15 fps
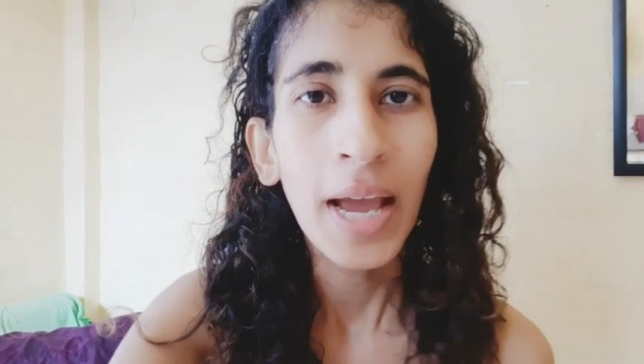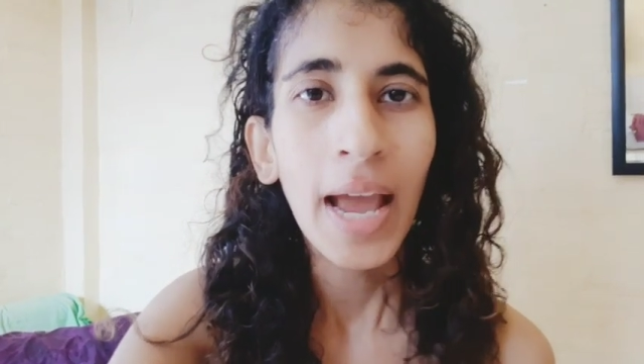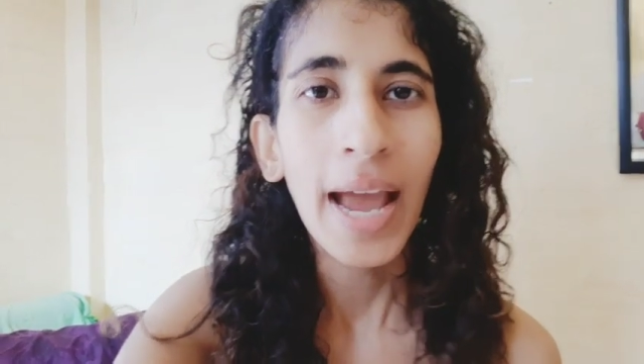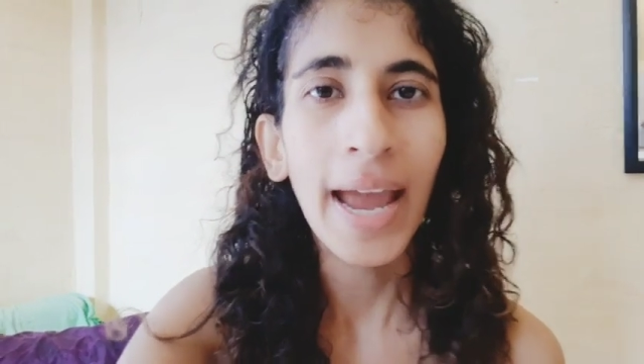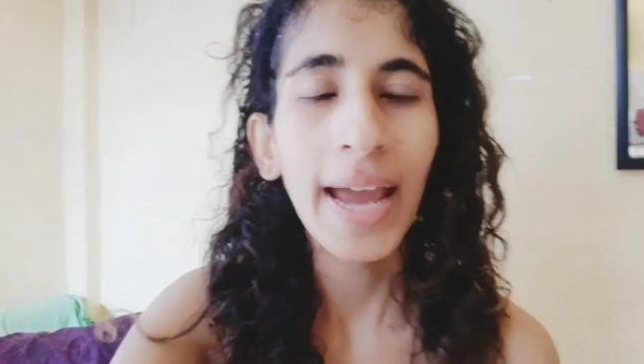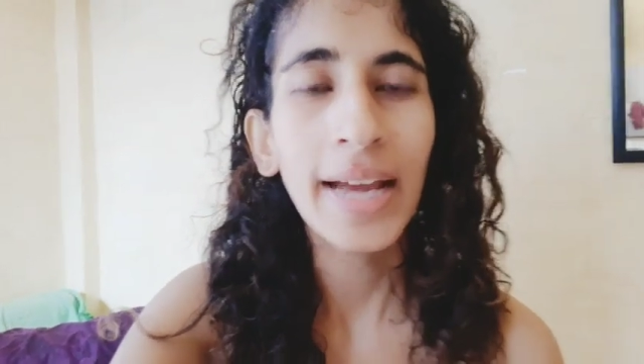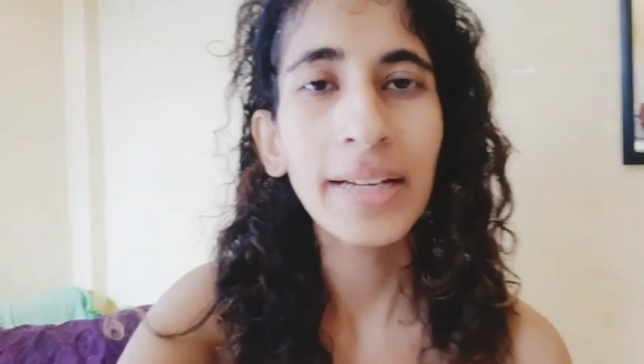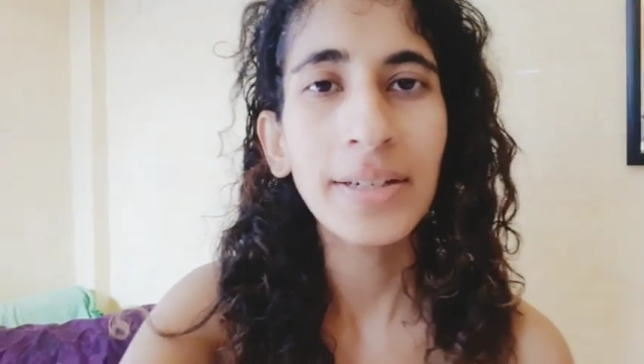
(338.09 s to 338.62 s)

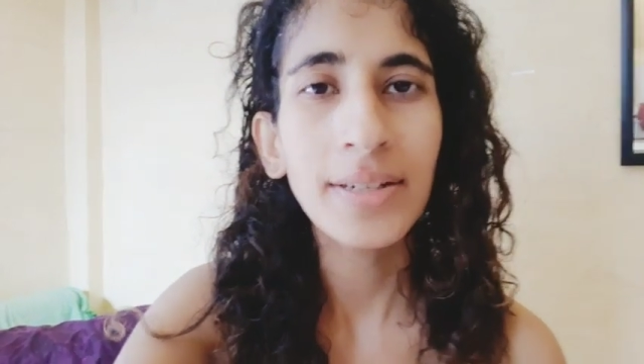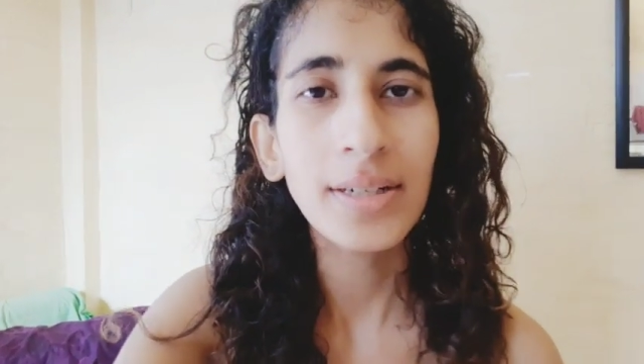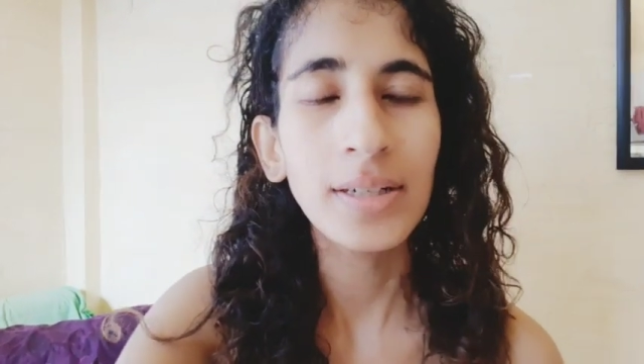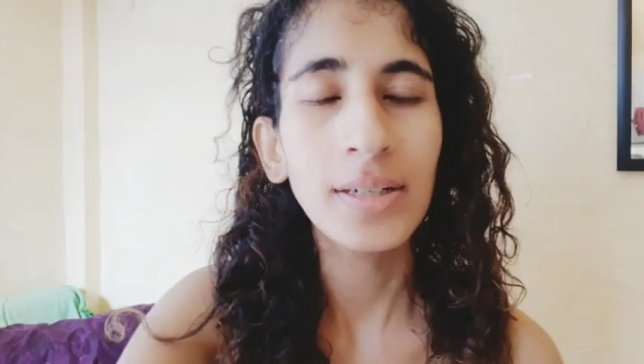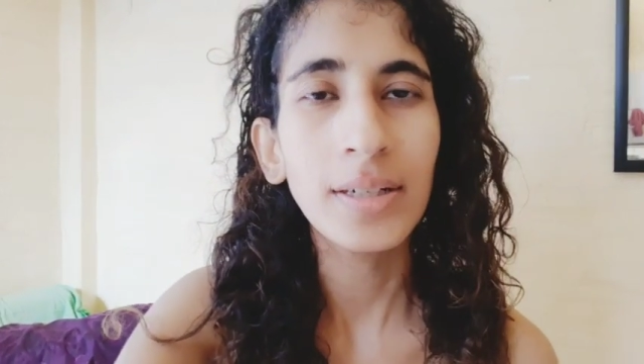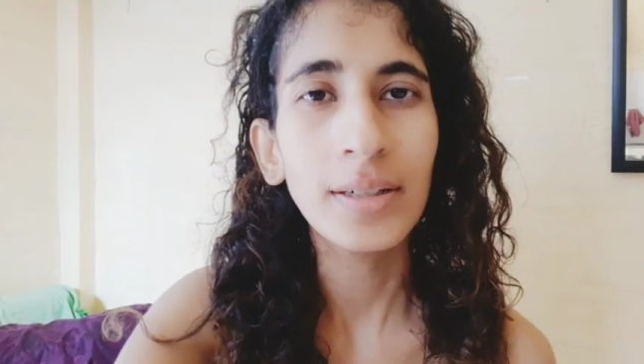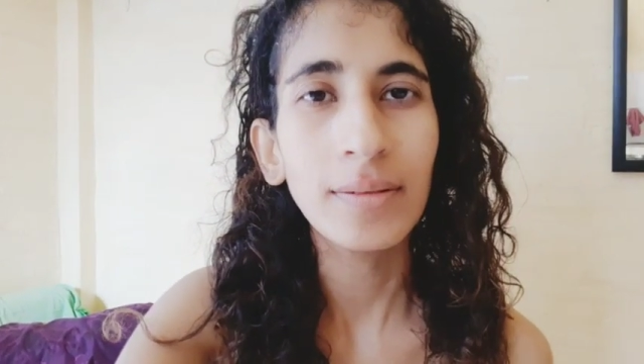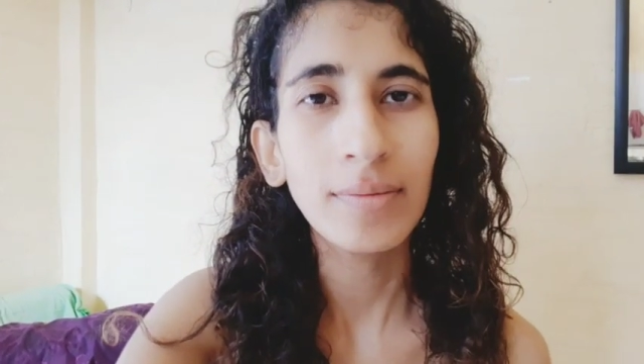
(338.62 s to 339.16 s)
and
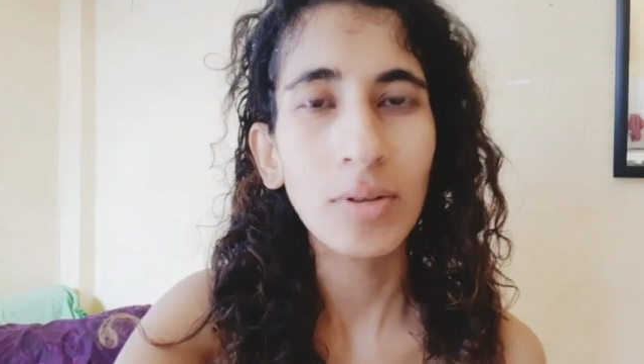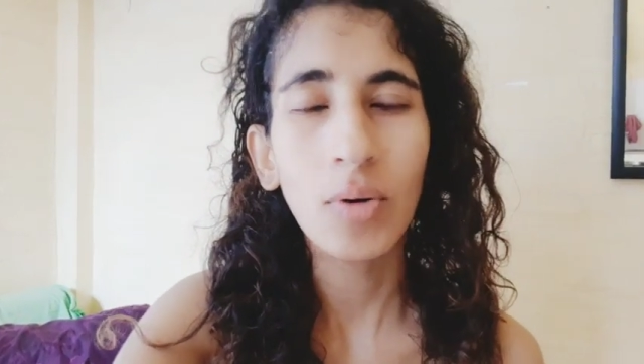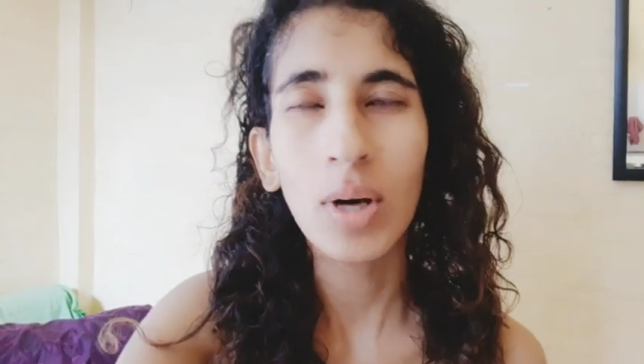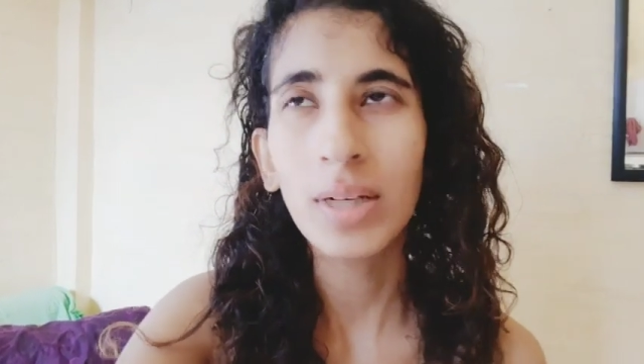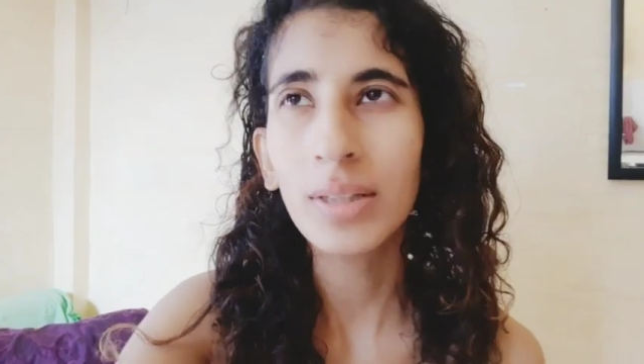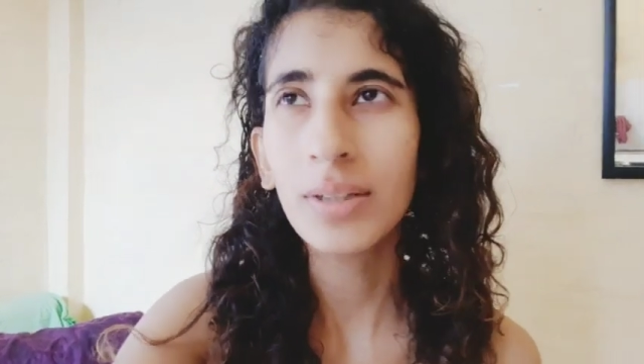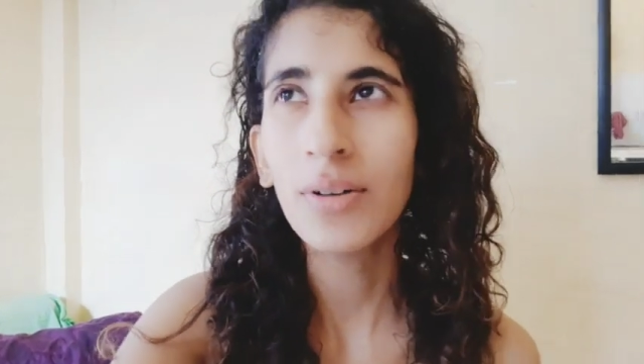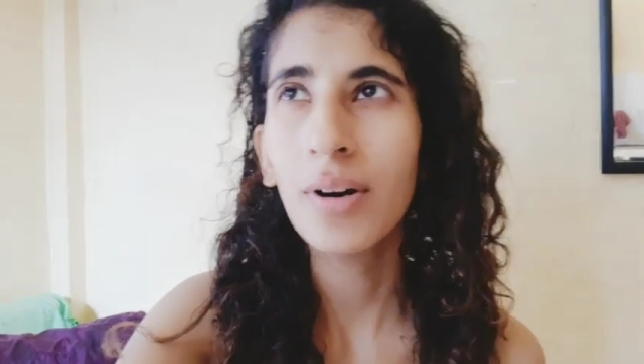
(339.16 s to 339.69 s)
uh,
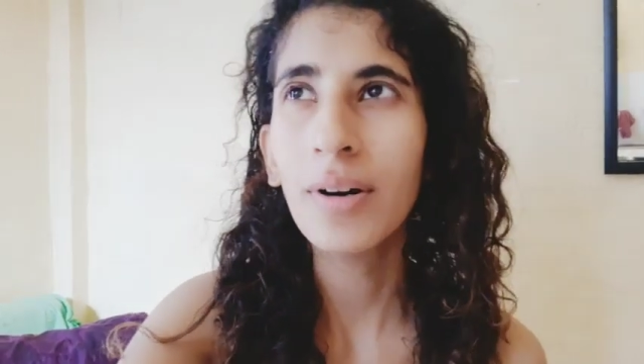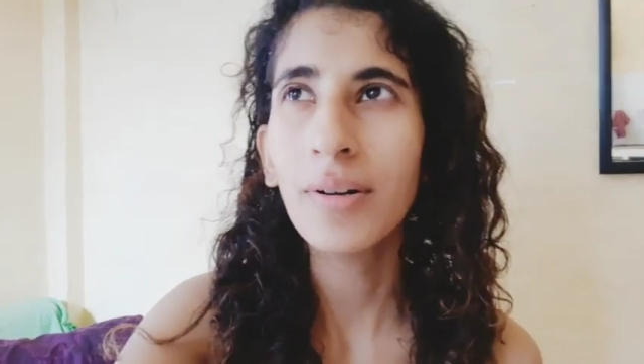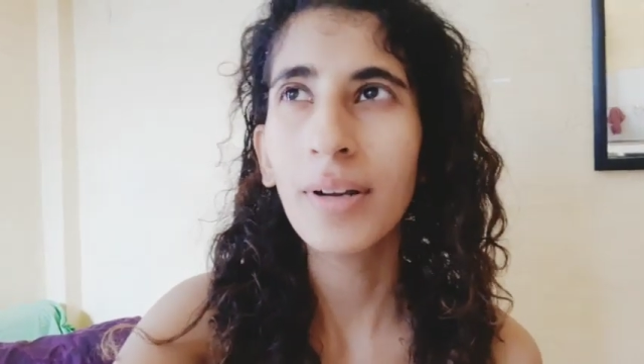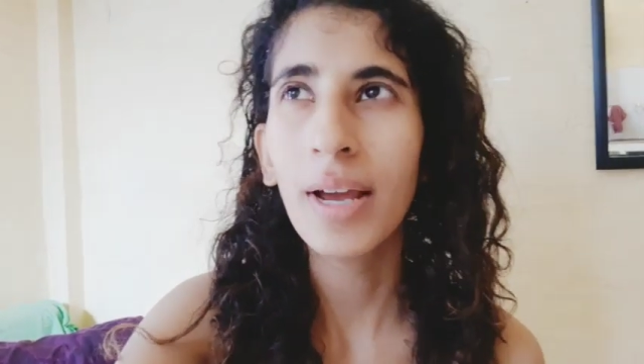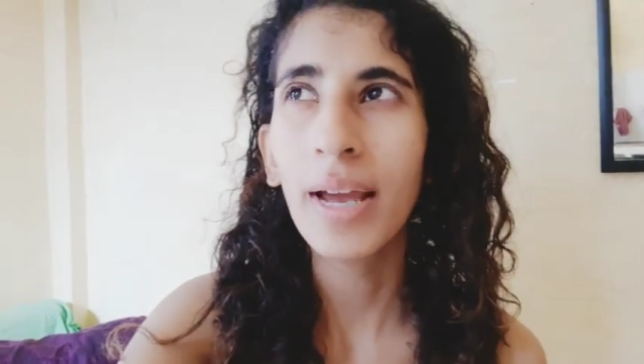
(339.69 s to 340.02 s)
quarter third